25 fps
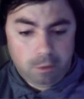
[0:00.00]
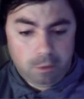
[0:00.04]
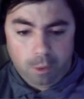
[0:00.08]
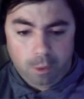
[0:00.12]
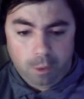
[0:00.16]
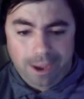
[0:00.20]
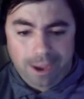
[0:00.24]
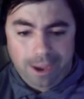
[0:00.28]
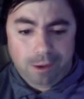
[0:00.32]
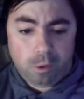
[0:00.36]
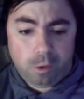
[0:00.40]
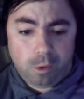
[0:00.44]

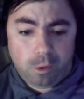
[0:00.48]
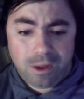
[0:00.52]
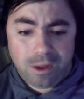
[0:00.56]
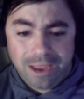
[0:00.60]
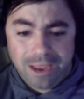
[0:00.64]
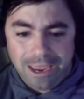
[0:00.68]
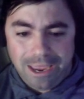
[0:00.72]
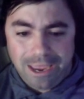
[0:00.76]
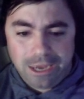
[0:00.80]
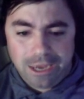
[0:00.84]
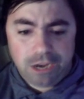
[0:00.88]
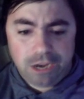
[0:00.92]
Wow,
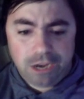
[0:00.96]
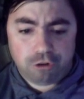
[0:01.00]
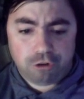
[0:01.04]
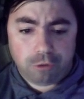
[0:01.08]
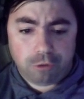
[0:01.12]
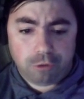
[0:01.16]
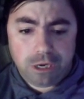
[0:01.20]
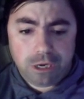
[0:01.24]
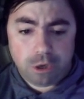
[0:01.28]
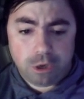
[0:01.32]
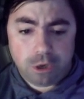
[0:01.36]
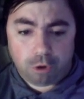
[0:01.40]
head
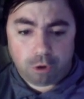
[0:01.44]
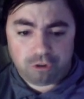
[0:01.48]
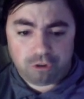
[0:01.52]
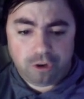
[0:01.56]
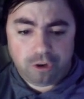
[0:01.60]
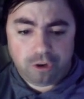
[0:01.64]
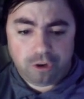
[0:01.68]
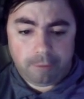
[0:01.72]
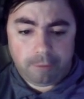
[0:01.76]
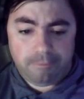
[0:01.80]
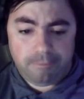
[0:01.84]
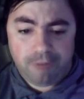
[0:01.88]
injury,
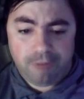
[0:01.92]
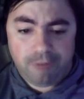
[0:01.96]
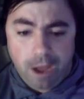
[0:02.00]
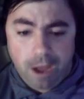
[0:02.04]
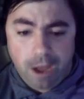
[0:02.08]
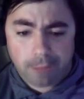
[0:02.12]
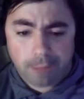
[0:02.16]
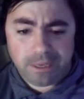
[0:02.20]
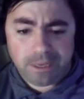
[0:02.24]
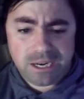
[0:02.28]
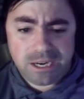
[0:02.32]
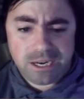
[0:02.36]
nausea,
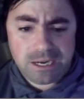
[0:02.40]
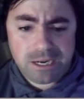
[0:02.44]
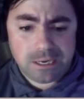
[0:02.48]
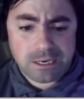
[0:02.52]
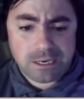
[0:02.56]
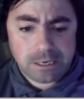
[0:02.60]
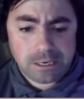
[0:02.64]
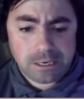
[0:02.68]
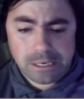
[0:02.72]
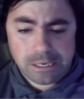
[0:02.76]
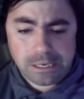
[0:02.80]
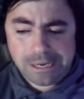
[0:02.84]
vomiting.
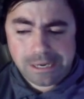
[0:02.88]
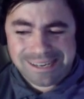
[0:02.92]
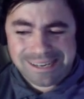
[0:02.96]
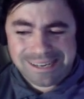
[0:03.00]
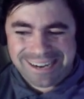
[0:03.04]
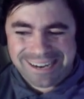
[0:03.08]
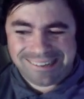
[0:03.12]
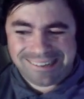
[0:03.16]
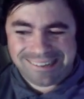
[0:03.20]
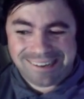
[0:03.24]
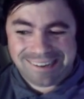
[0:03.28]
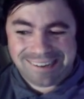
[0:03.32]

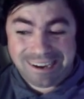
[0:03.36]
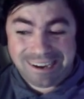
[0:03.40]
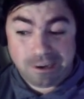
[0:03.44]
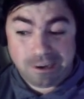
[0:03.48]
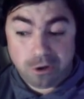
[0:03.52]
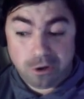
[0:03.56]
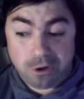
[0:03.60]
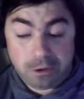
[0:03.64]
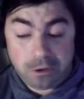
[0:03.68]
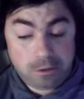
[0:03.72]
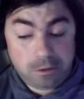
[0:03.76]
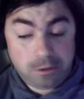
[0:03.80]
That's not
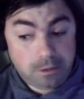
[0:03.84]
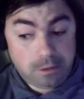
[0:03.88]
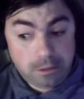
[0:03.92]
good.